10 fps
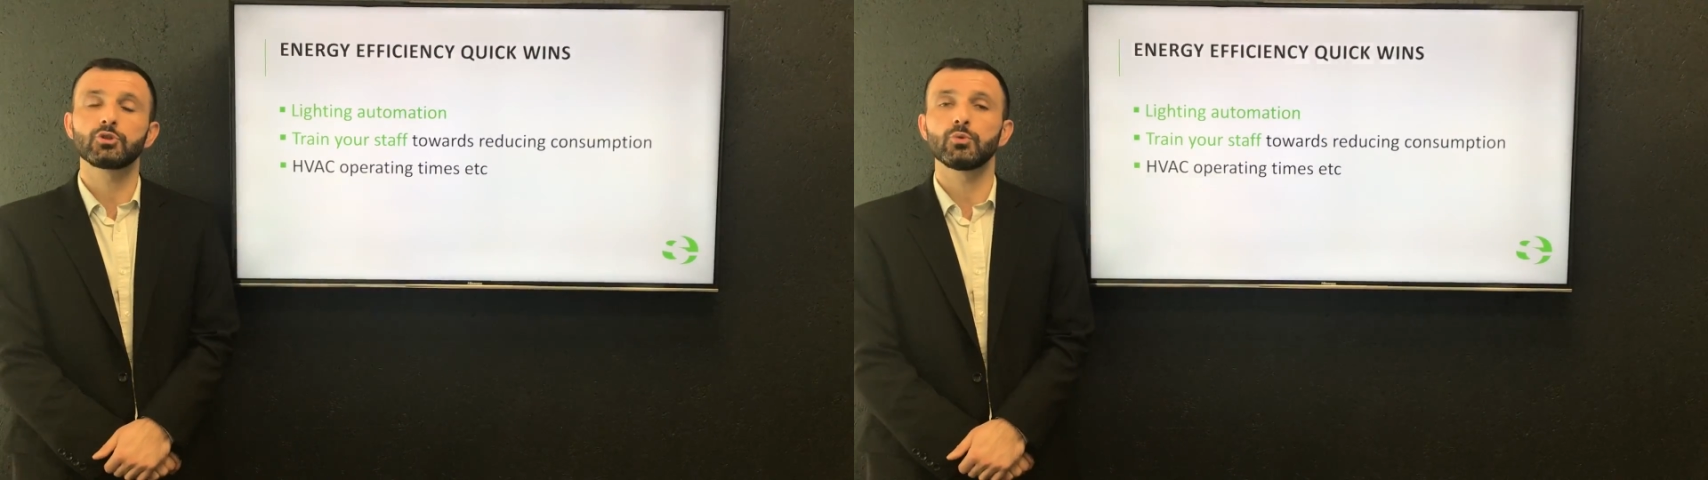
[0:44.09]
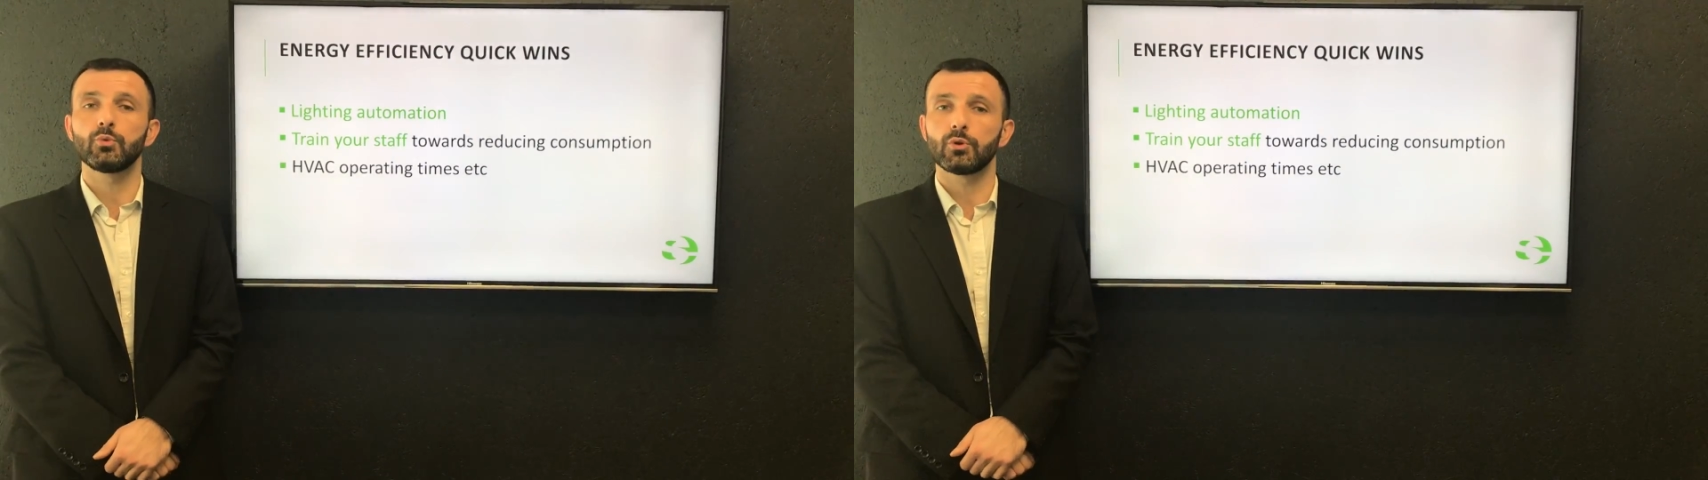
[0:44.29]

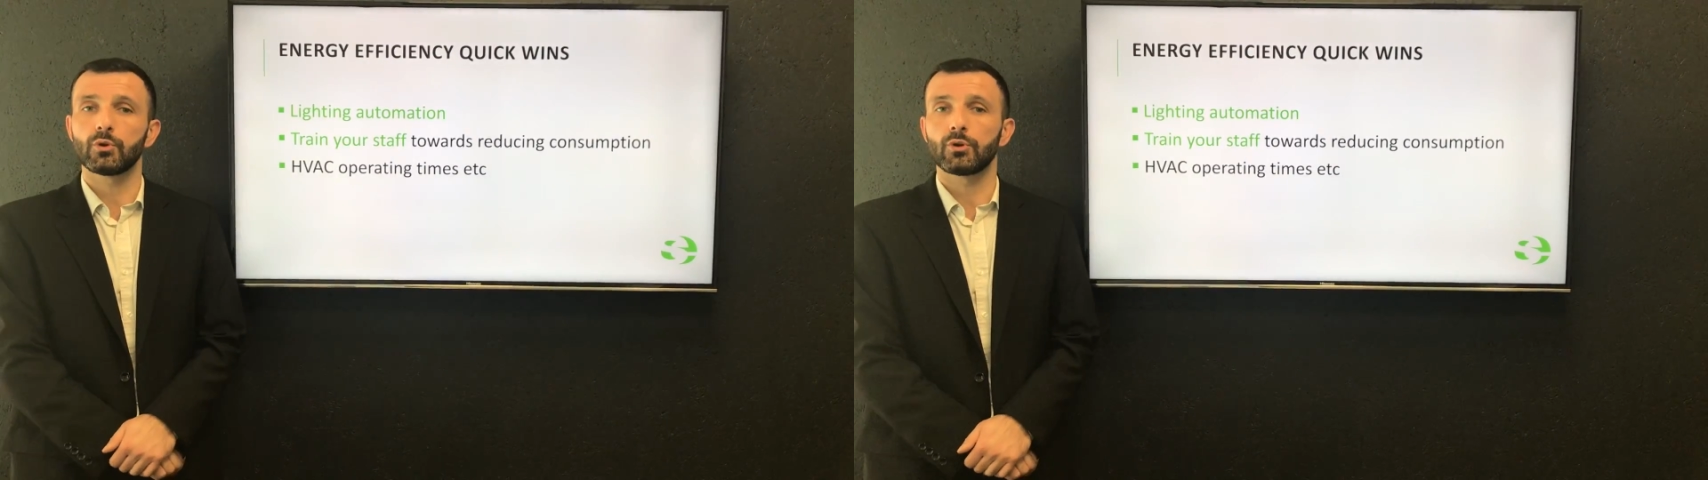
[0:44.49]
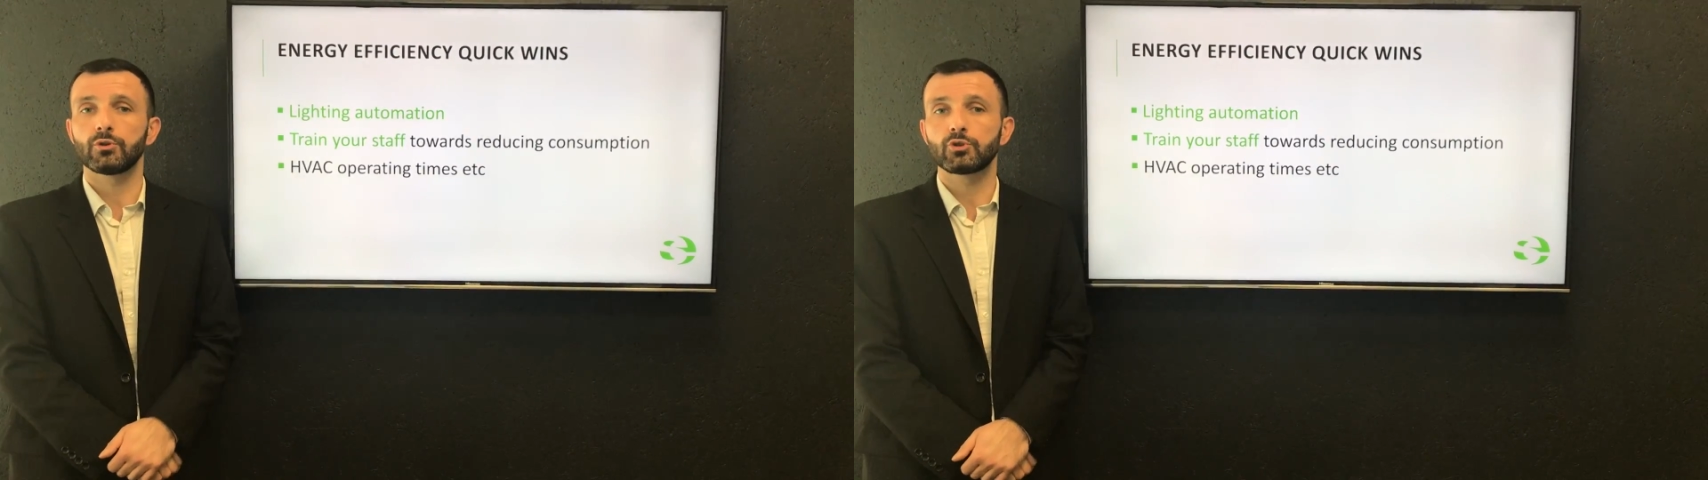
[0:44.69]

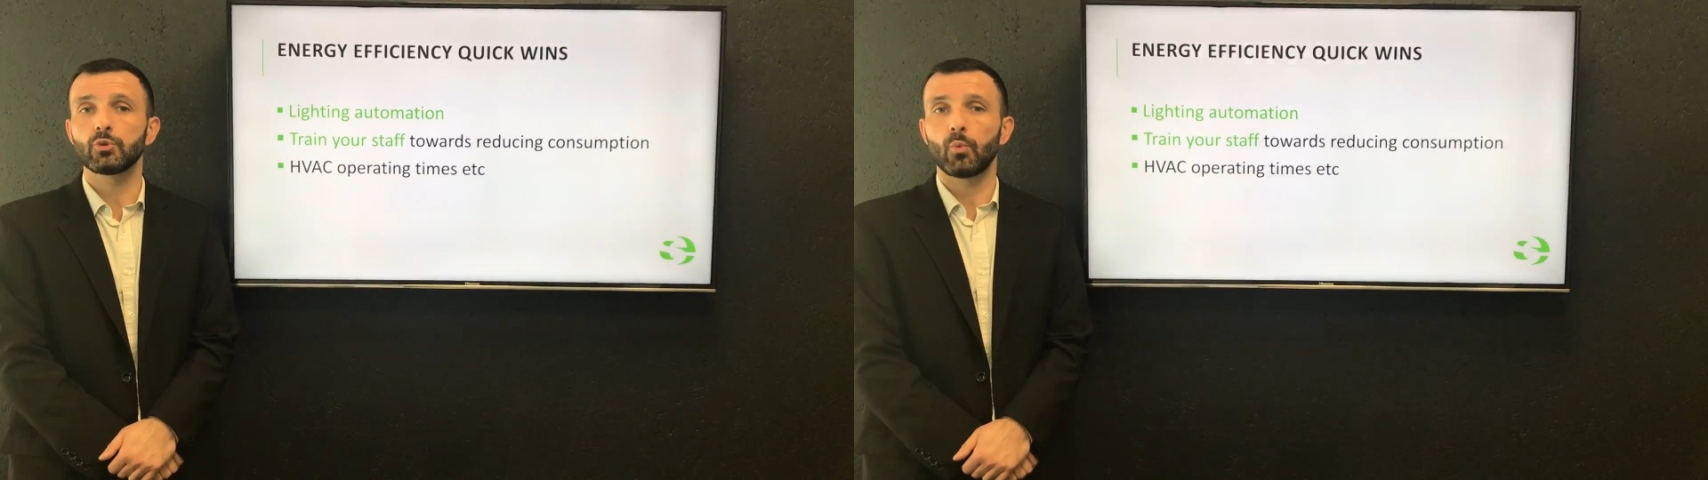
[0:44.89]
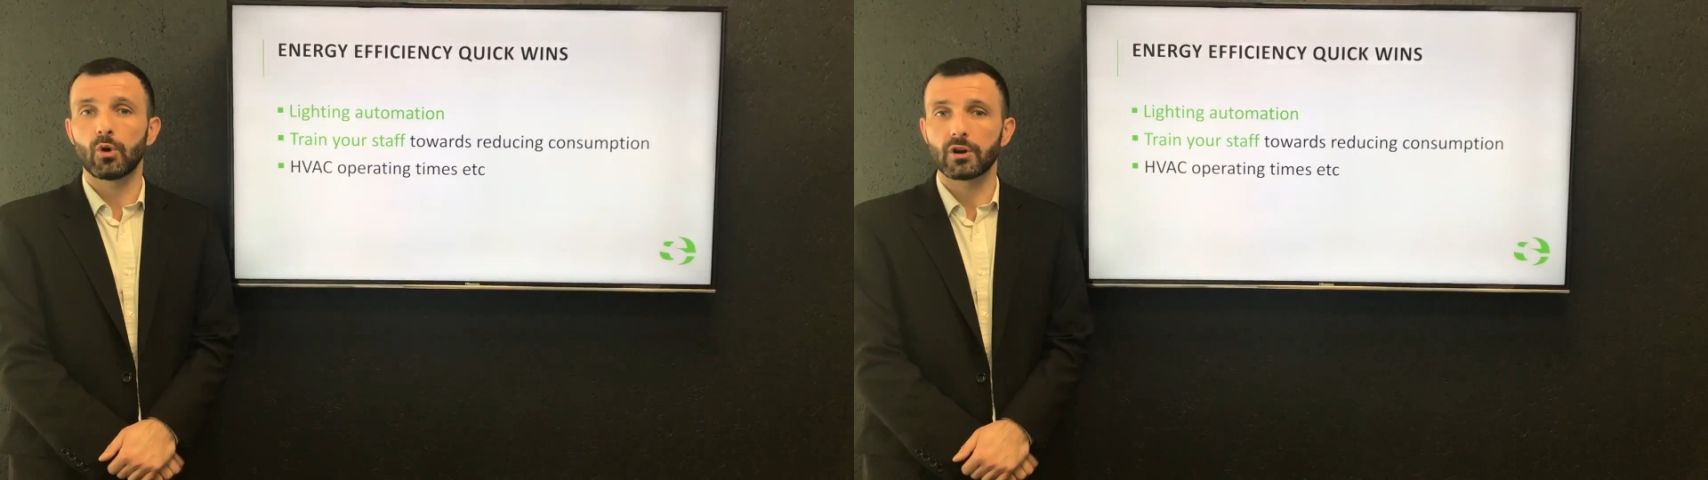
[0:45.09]
to
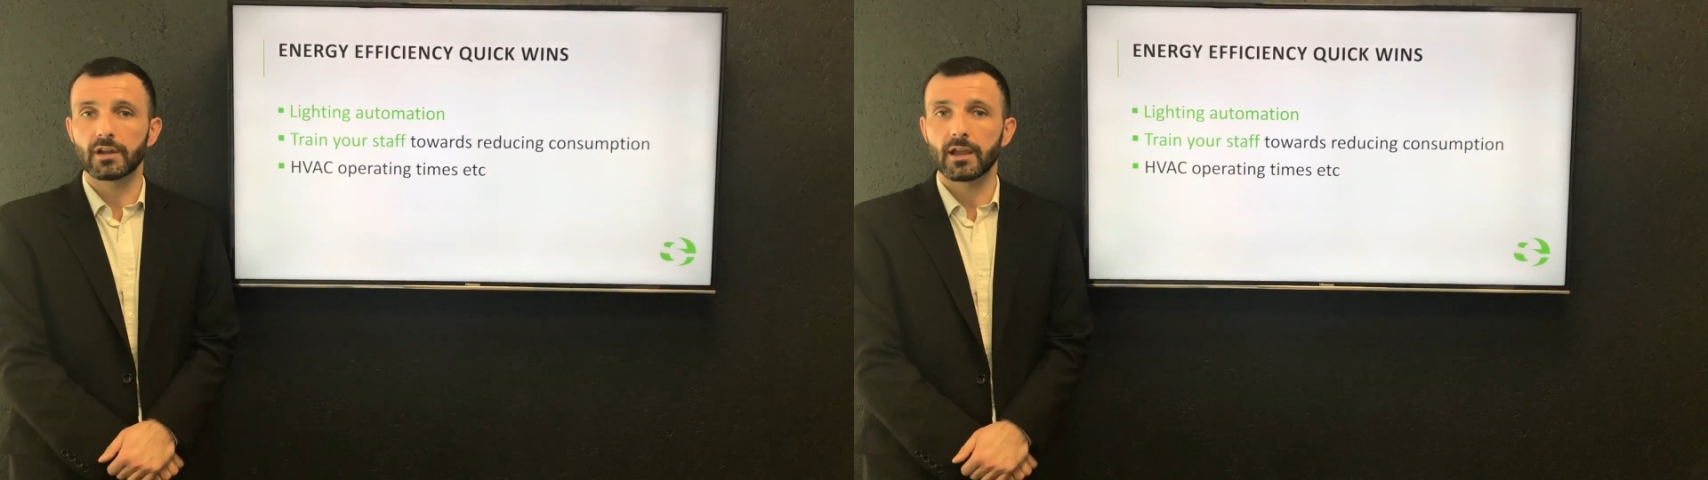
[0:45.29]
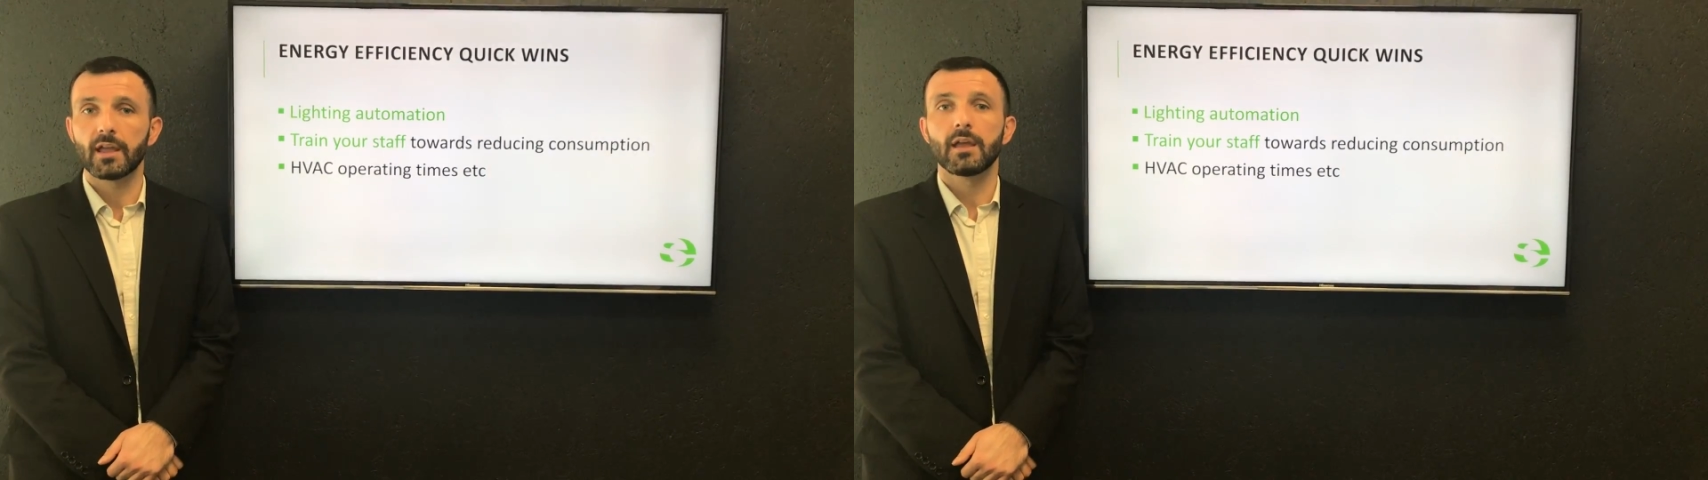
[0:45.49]
work